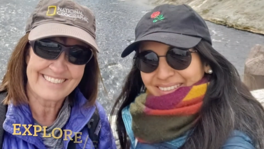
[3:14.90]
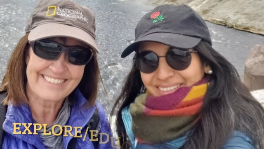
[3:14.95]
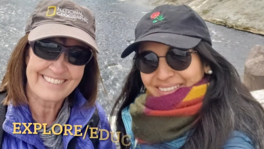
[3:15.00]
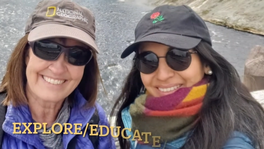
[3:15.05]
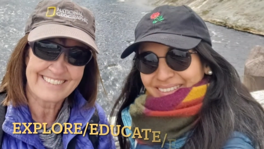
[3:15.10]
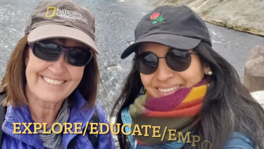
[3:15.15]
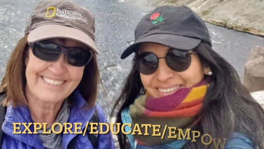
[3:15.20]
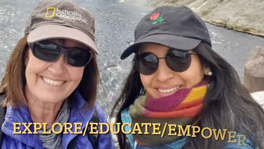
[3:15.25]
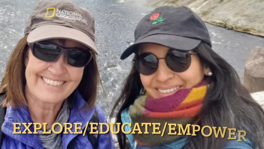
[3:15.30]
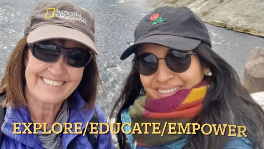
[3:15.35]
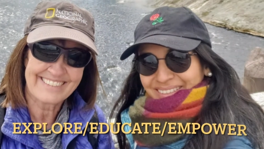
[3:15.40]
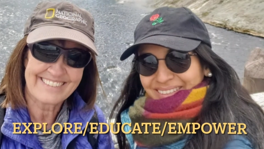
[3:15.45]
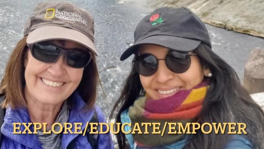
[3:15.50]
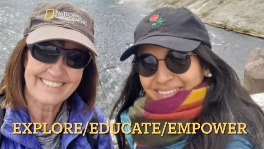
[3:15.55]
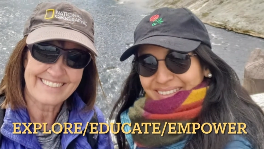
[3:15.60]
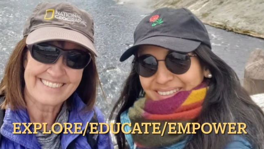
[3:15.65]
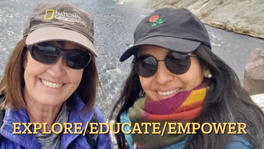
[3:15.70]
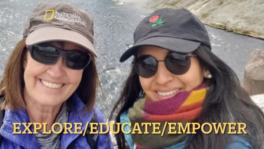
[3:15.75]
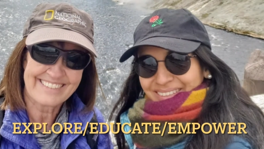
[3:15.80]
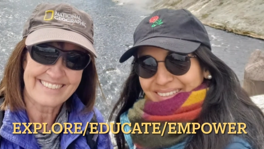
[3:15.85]

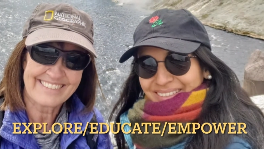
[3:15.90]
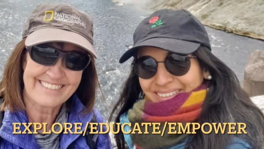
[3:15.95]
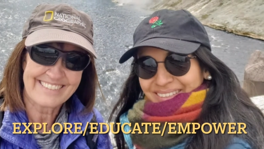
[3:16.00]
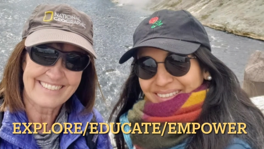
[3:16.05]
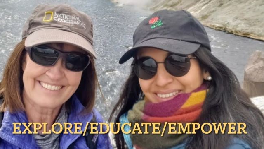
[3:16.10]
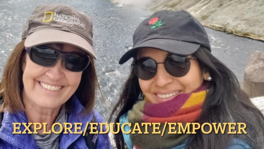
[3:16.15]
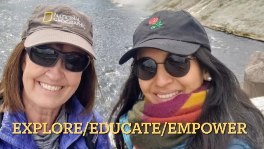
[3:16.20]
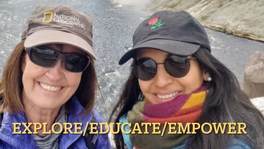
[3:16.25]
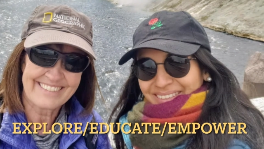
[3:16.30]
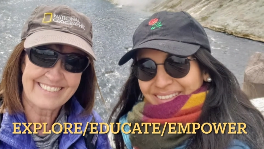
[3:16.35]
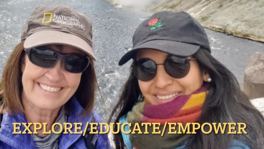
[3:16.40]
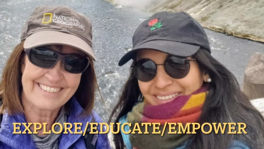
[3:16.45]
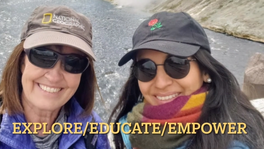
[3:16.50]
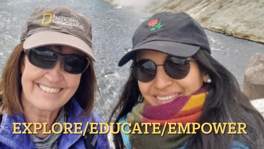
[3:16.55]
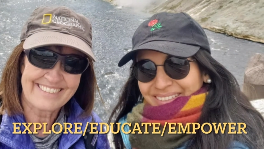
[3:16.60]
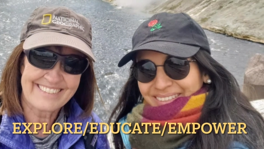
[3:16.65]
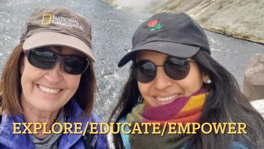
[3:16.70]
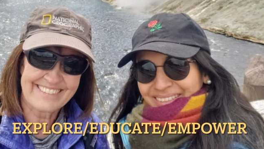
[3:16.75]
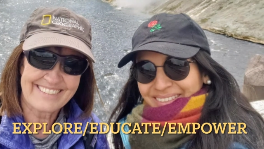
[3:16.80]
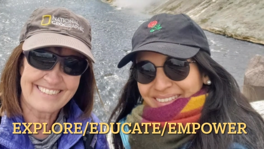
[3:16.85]

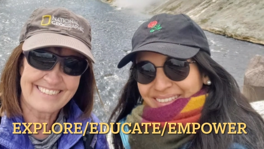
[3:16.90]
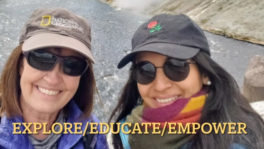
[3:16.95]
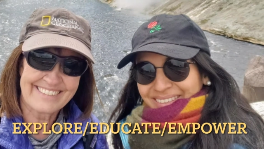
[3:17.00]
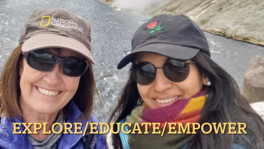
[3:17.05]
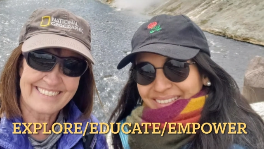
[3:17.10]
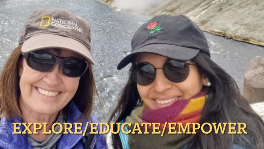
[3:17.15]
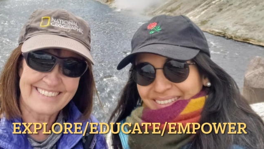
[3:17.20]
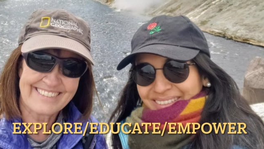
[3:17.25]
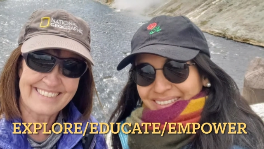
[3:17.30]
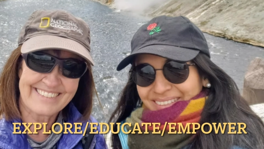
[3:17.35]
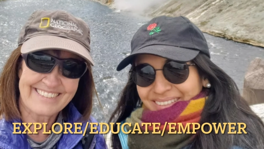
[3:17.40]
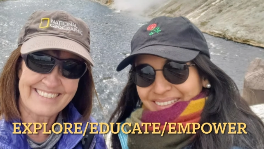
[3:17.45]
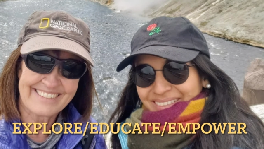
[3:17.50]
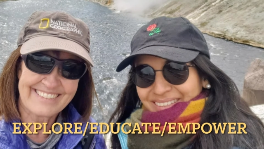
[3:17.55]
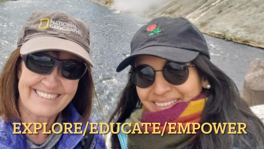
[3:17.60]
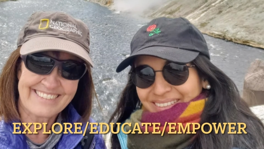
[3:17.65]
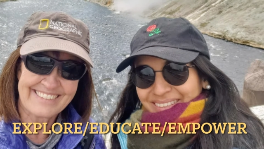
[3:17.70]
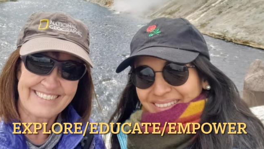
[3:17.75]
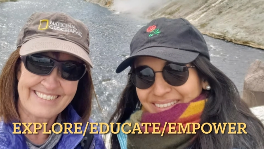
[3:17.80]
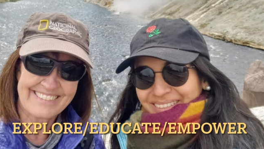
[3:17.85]

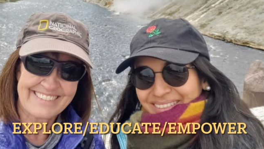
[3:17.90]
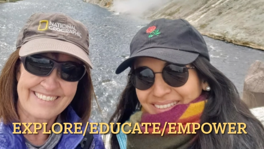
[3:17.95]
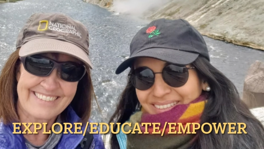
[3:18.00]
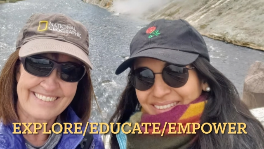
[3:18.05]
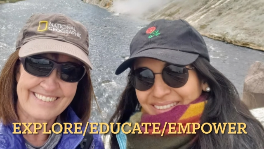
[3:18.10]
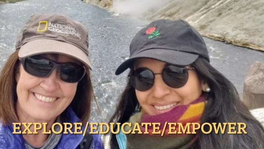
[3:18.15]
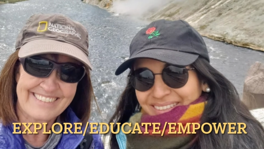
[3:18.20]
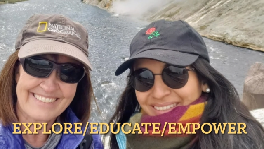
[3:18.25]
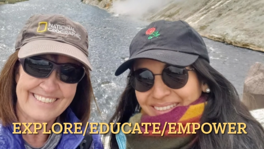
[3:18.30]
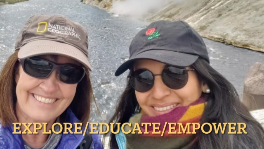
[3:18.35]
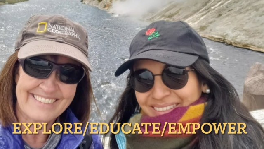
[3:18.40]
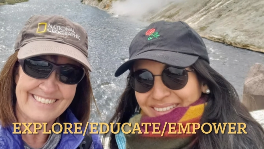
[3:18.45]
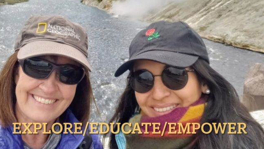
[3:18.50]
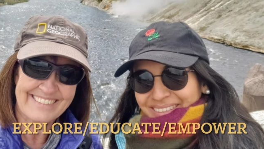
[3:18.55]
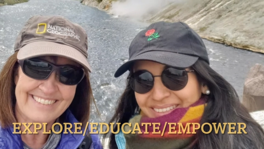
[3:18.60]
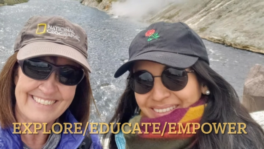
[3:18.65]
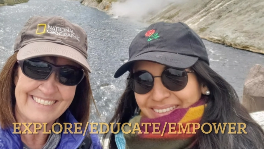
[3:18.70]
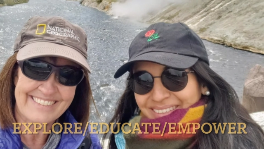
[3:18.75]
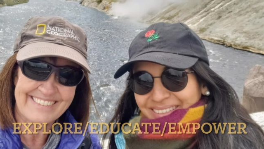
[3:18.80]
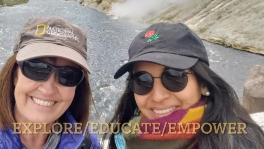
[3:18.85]

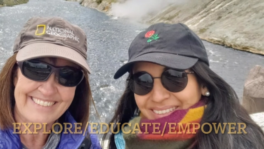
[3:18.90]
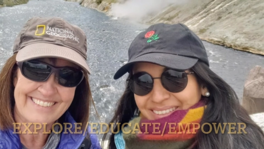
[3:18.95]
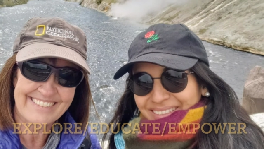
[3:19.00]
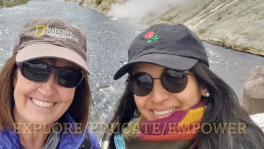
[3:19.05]
No one is speaking in this clip.